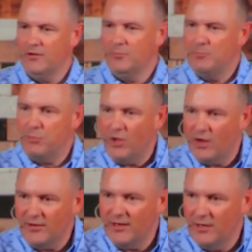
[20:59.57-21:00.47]
to be
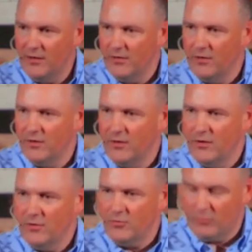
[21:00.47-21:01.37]
plugged in
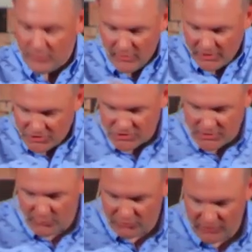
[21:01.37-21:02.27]
to a relationship with